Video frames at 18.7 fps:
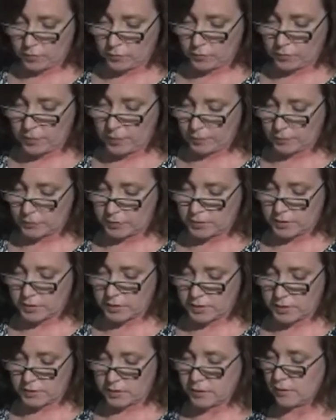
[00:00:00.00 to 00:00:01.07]

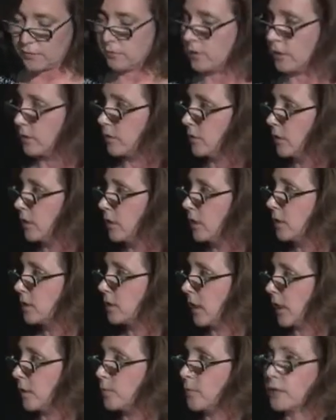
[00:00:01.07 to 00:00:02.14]
remembrances of their
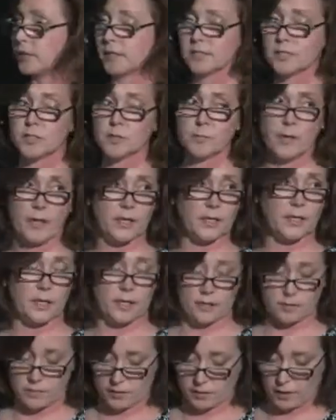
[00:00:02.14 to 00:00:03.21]
time that they spent
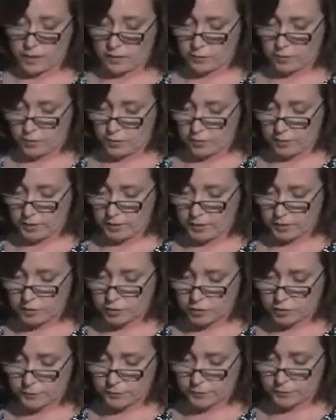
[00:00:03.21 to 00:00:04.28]
at, at the
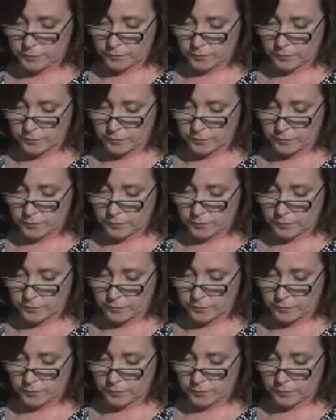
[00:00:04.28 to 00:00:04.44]
Hermitage.